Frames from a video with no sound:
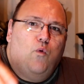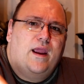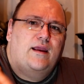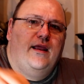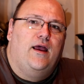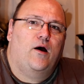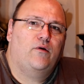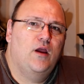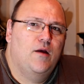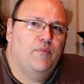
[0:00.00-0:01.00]
way down
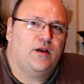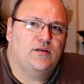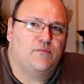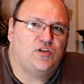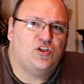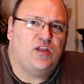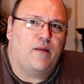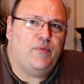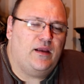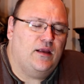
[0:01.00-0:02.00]
because I'm
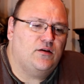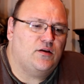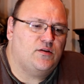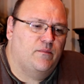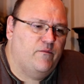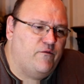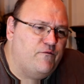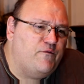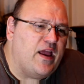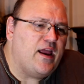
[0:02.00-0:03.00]
stepping into some
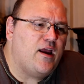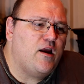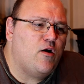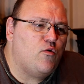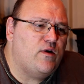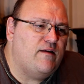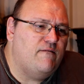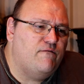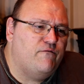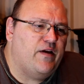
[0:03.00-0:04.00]
very,
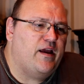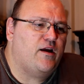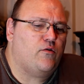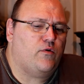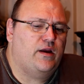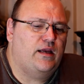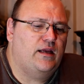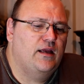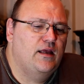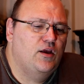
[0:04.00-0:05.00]

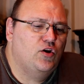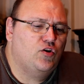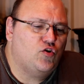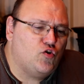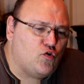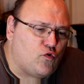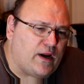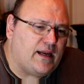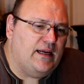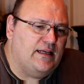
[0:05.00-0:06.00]
very
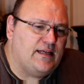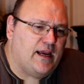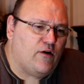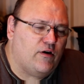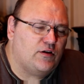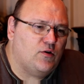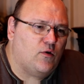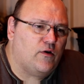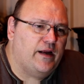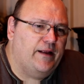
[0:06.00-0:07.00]
tricky
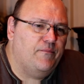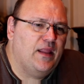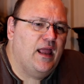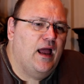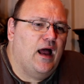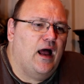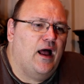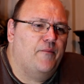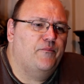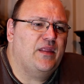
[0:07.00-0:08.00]
territory.
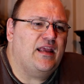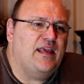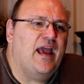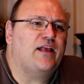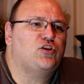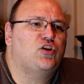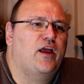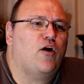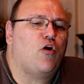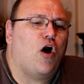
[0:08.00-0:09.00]
Yes,
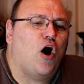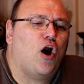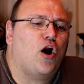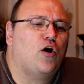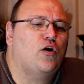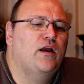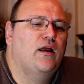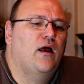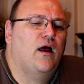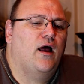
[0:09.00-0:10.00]
there are
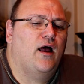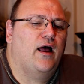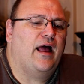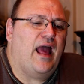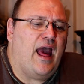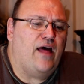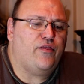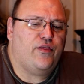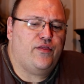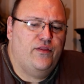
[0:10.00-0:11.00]

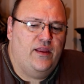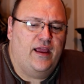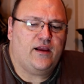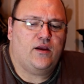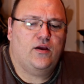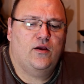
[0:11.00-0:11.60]
ethnic